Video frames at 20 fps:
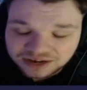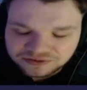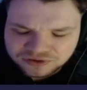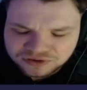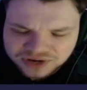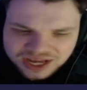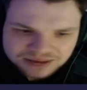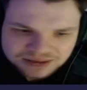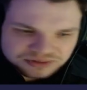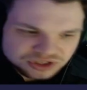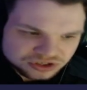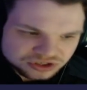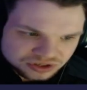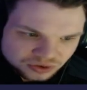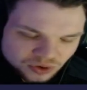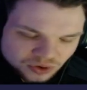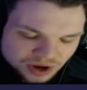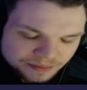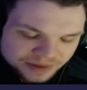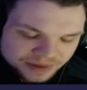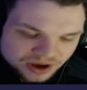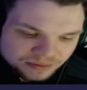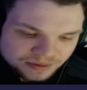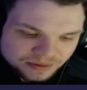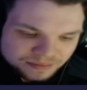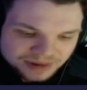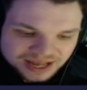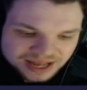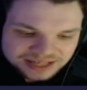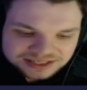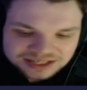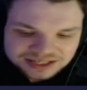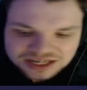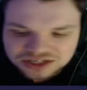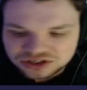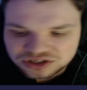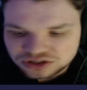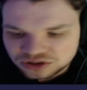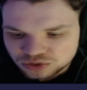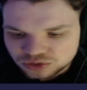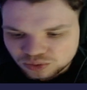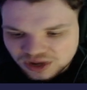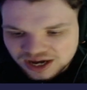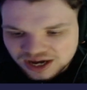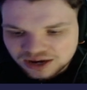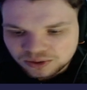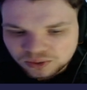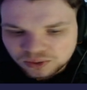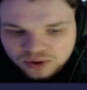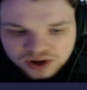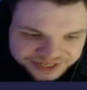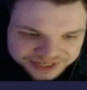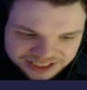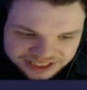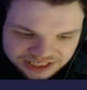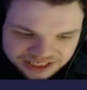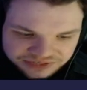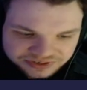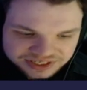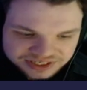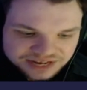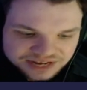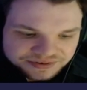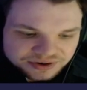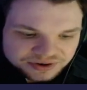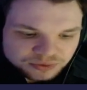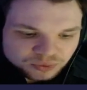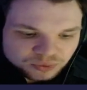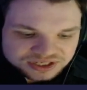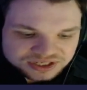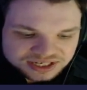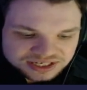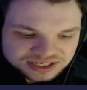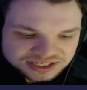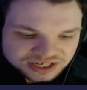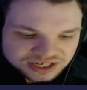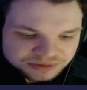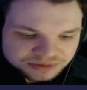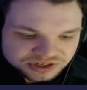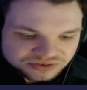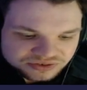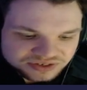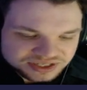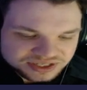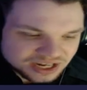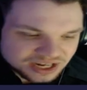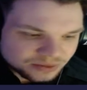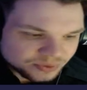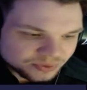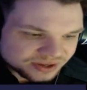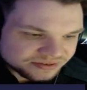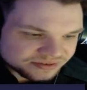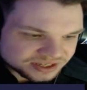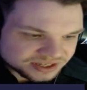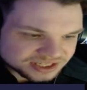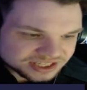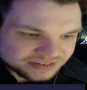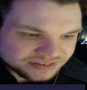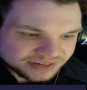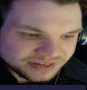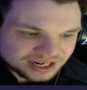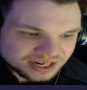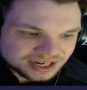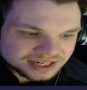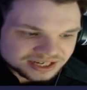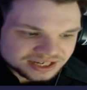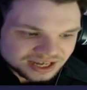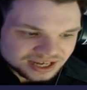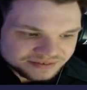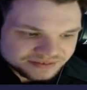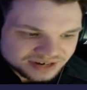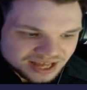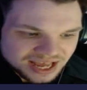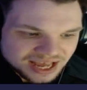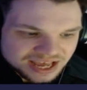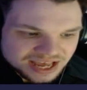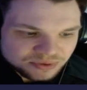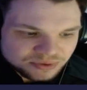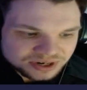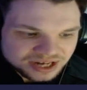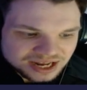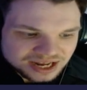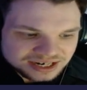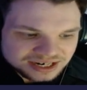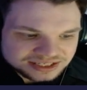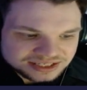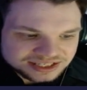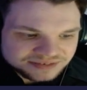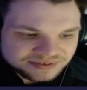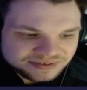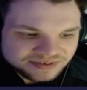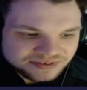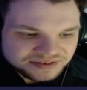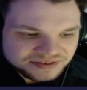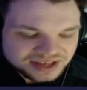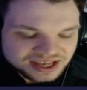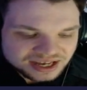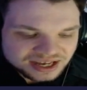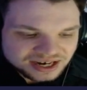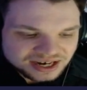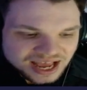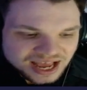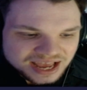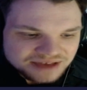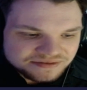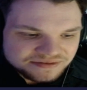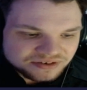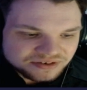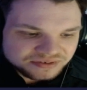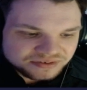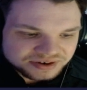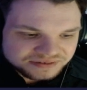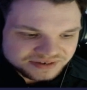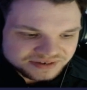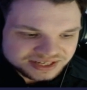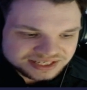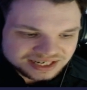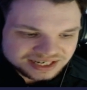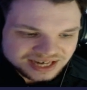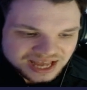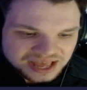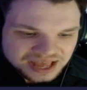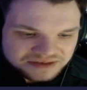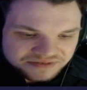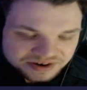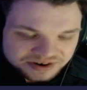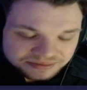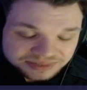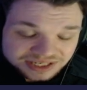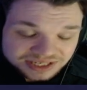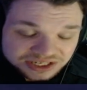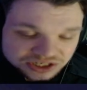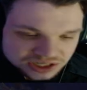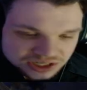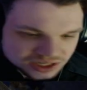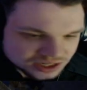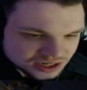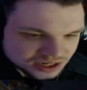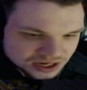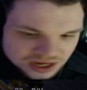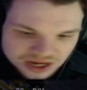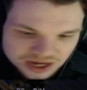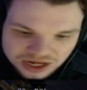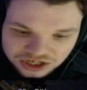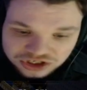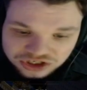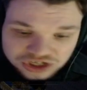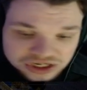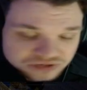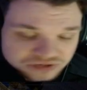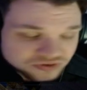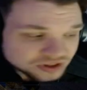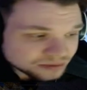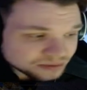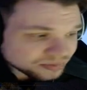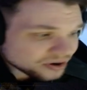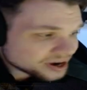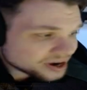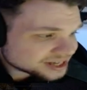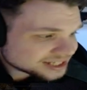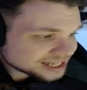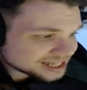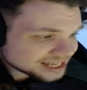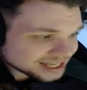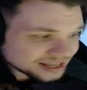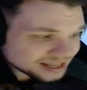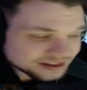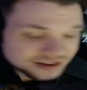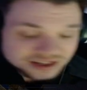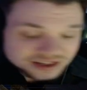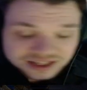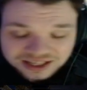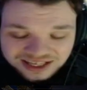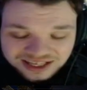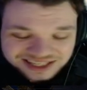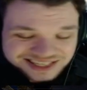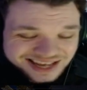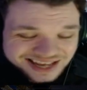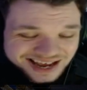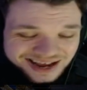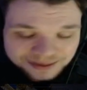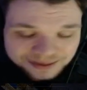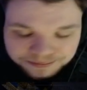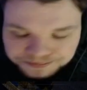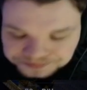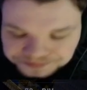games, used him quite a bit on my PlayStation as well. 6'7", 1-star skill move, 3-star weak foot, 79 diving, 81 handling, 75 kicking, 84 reflex, and 83 positioning. Just for the price he's at,